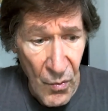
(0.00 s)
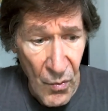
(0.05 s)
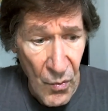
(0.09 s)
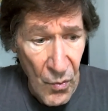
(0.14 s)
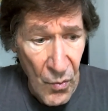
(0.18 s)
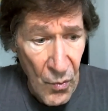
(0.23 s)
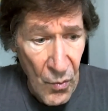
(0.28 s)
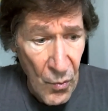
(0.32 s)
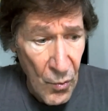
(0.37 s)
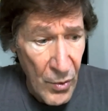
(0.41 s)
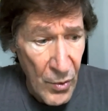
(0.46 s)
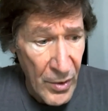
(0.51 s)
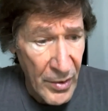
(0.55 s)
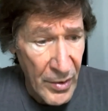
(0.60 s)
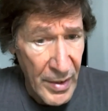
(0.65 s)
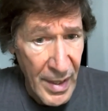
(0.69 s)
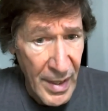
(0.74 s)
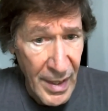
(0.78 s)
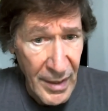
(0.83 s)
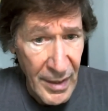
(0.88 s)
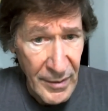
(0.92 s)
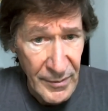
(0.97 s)
we're
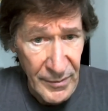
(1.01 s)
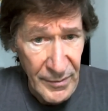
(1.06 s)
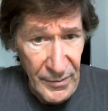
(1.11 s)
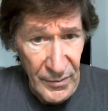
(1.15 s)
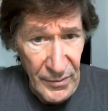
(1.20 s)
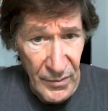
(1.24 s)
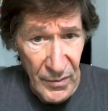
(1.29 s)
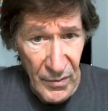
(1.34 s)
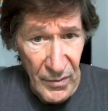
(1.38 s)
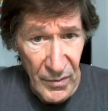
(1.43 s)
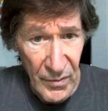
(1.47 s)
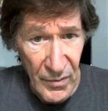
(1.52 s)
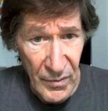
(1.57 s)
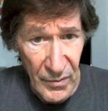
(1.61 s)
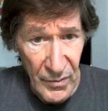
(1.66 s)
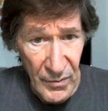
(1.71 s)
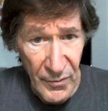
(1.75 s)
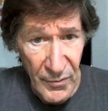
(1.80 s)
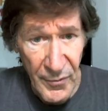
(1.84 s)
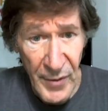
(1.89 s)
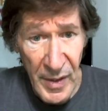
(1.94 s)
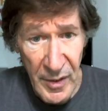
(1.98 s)
not
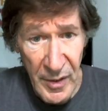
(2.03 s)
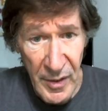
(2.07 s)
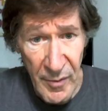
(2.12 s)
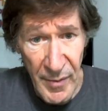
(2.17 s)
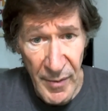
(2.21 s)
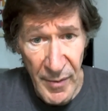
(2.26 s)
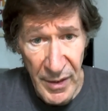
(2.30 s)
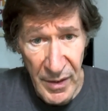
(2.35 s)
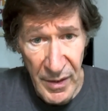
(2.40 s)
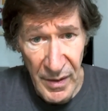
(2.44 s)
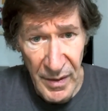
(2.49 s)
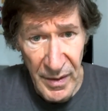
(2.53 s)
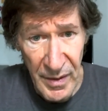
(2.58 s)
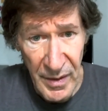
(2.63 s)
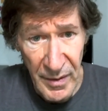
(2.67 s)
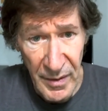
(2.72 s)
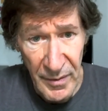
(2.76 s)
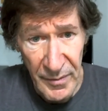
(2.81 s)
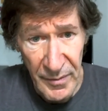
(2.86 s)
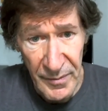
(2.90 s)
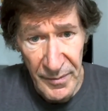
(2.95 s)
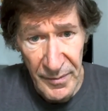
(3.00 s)
fundamentally